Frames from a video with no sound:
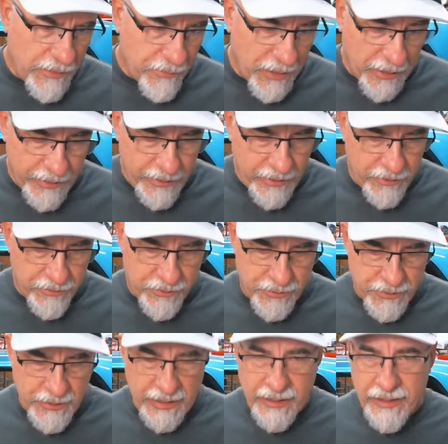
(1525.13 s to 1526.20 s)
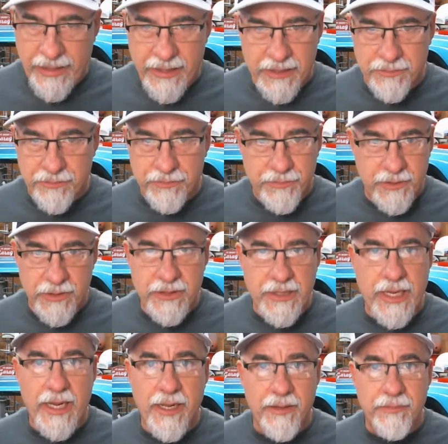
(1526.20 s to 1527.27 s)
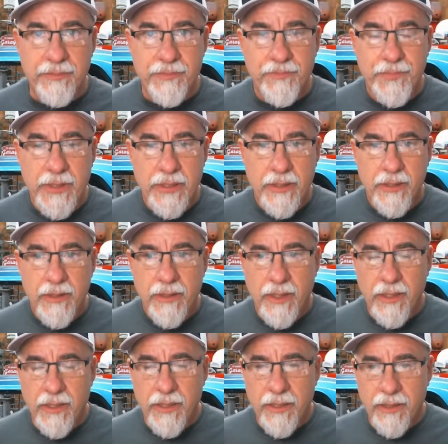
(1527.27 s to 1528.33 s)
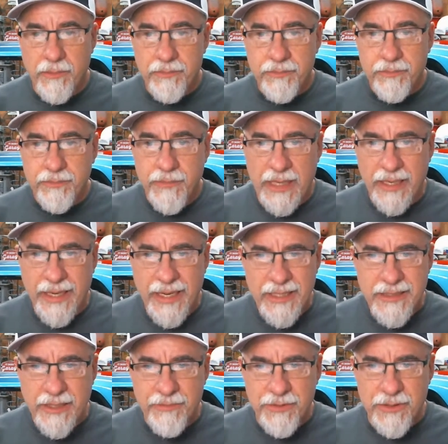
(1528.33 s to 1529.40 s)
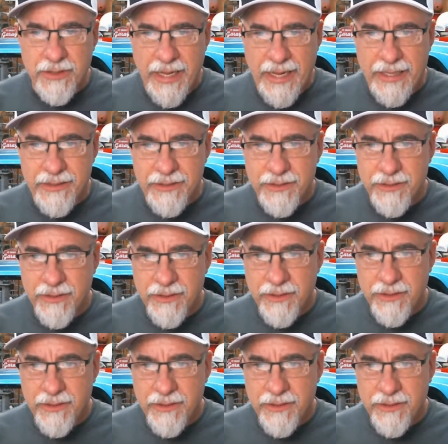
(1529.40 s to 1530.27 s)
but the technique is the same. I can't say it was that